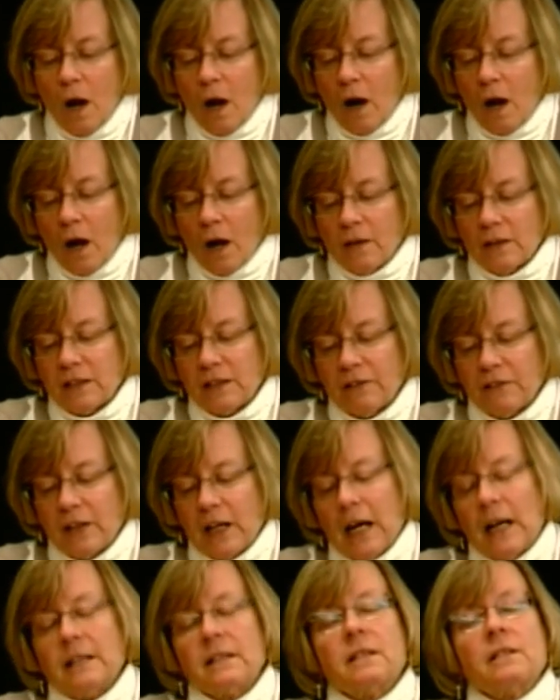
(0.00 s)
all the different
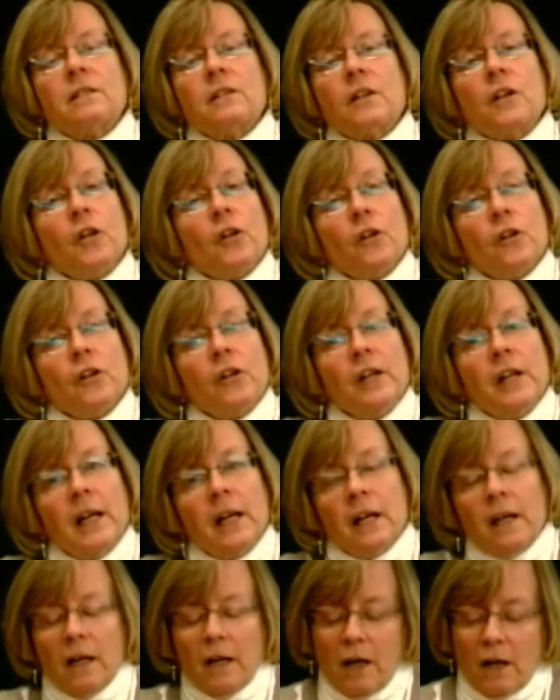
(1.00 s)
kinds of
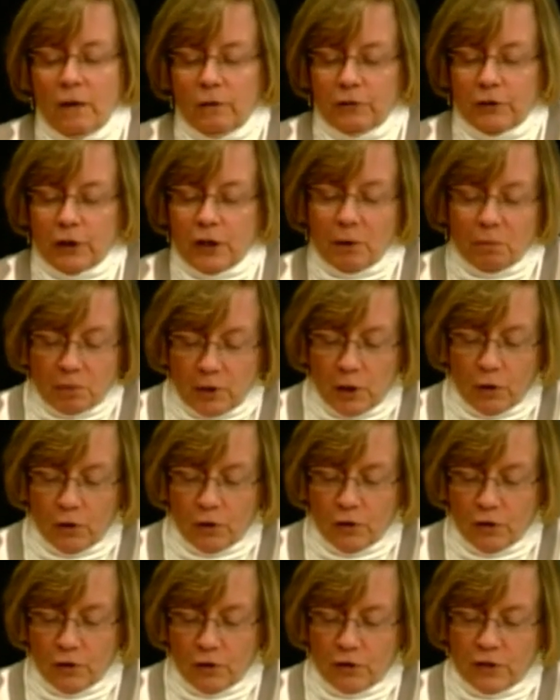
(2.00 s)
security for
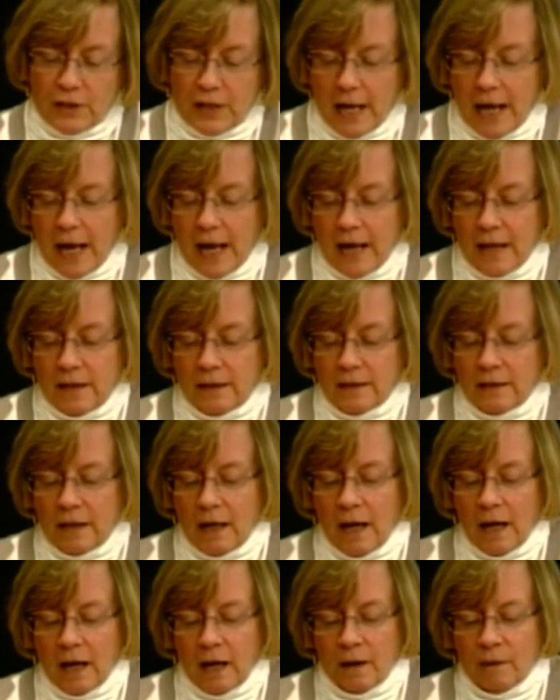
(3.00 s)
computers, and
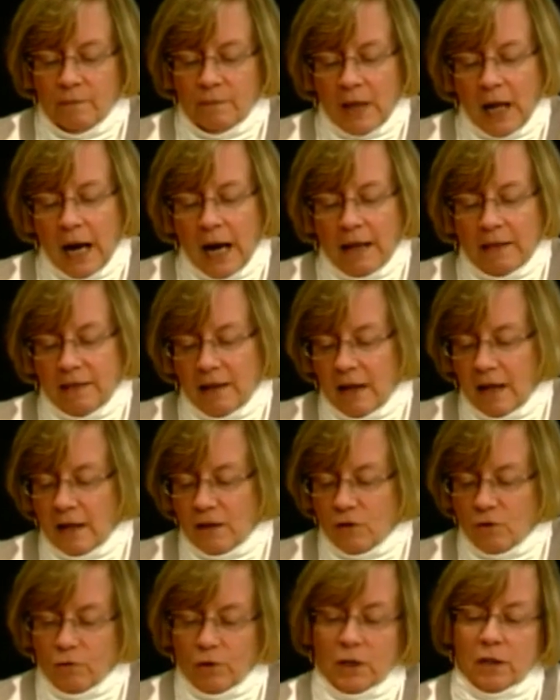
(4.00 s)
um, I think
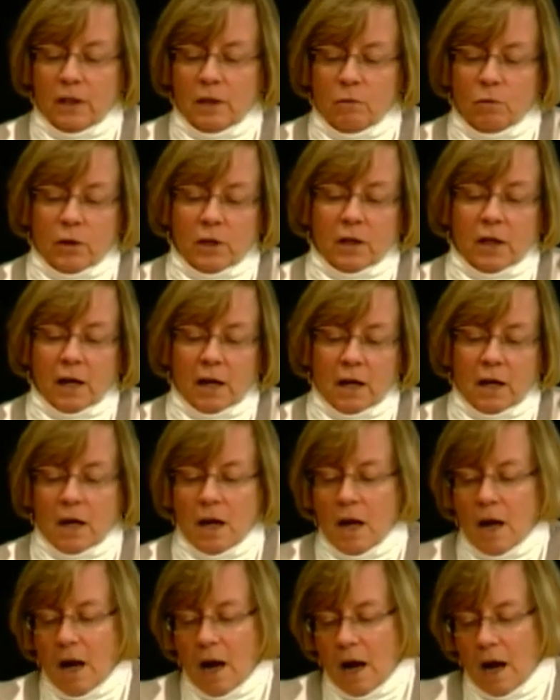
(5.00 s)
it's really, really
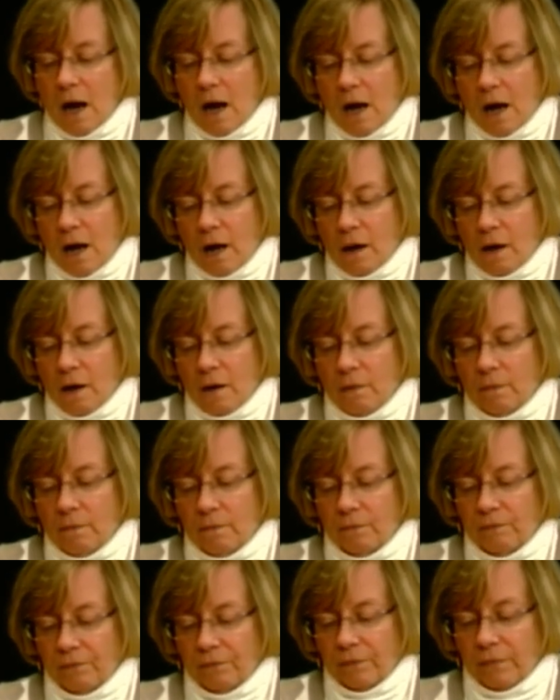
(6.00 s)

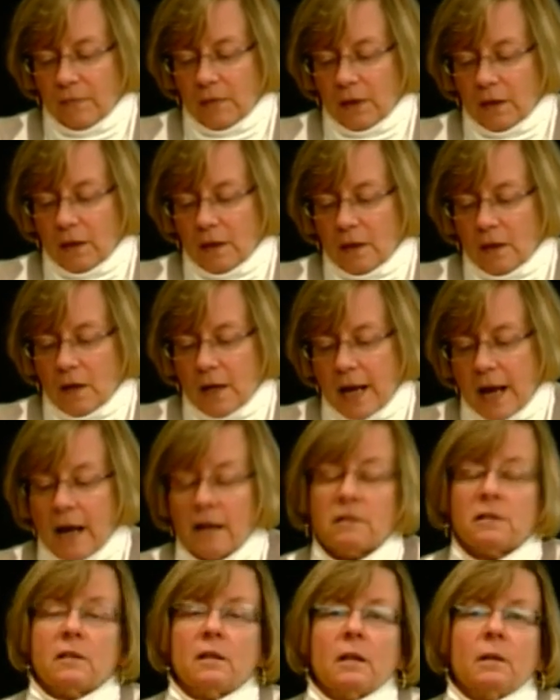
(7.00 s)
um,
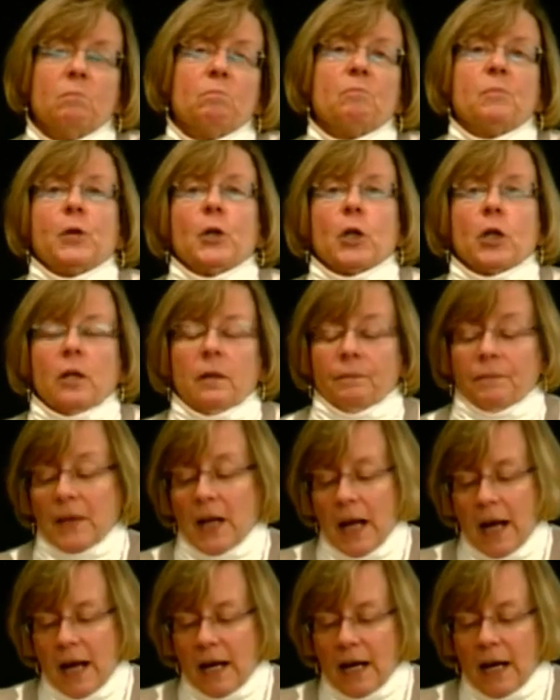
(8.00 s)
excellent book.
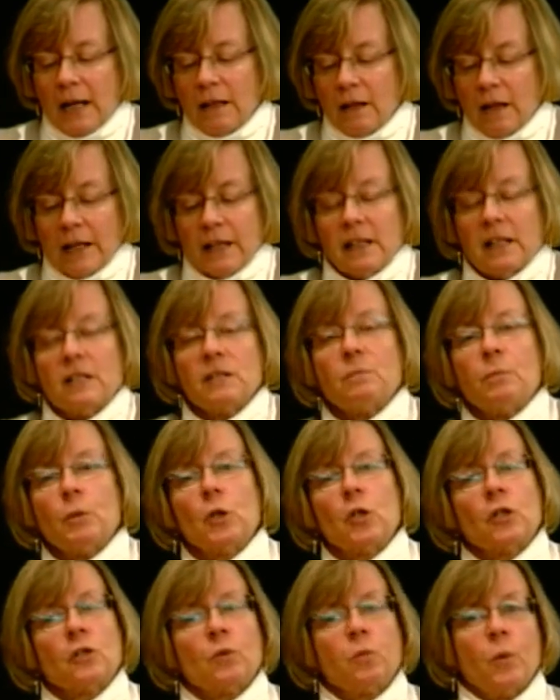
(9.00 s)
And I like these
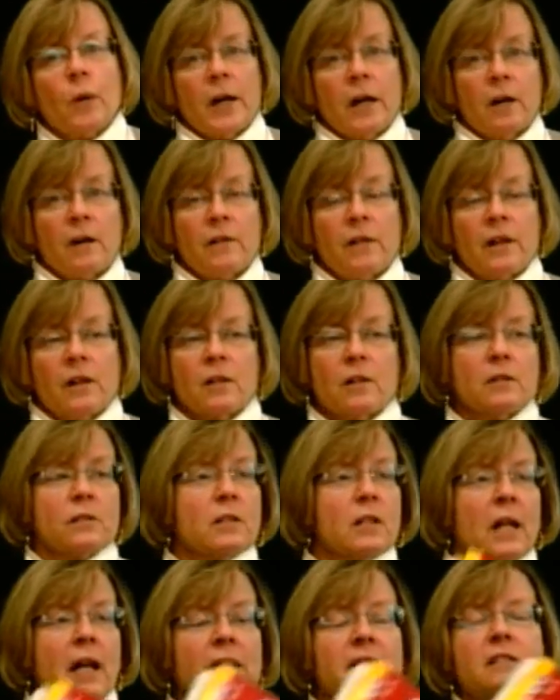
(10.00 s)
books where there's
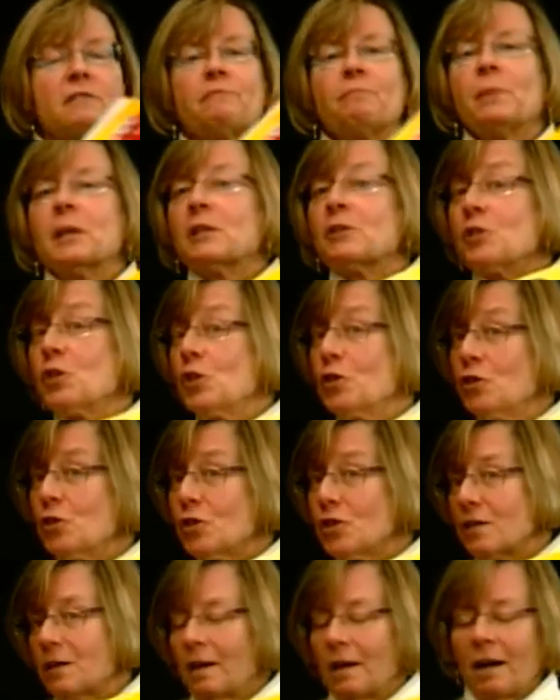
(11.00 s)
lots of
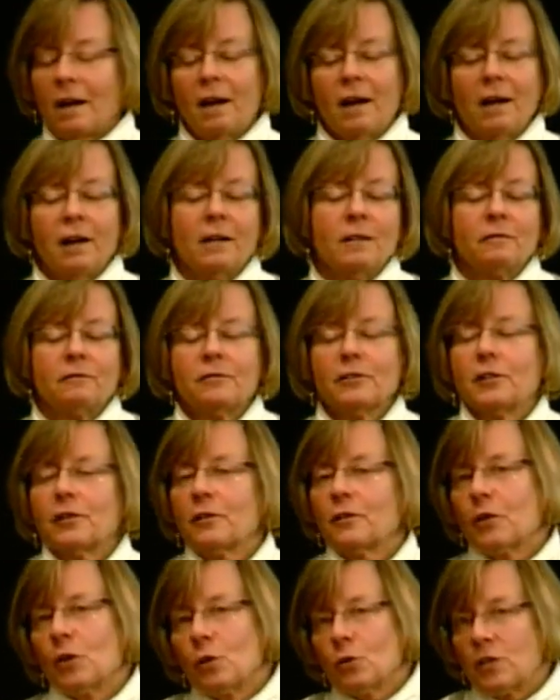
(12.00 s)
pictures uh,
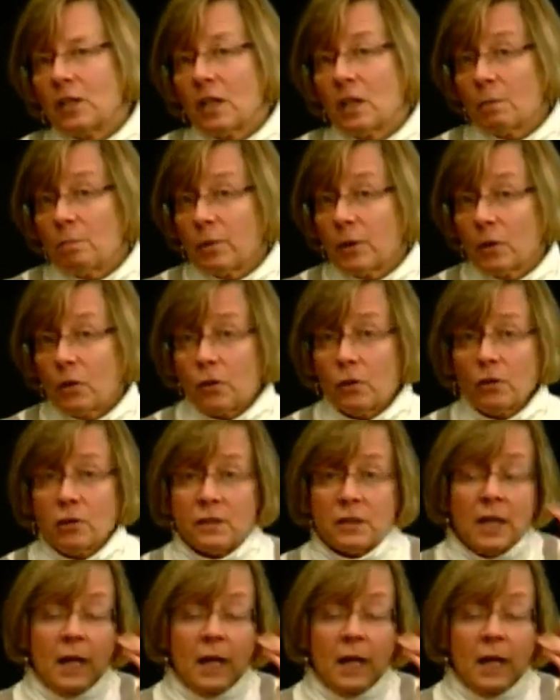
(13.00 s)
for using computers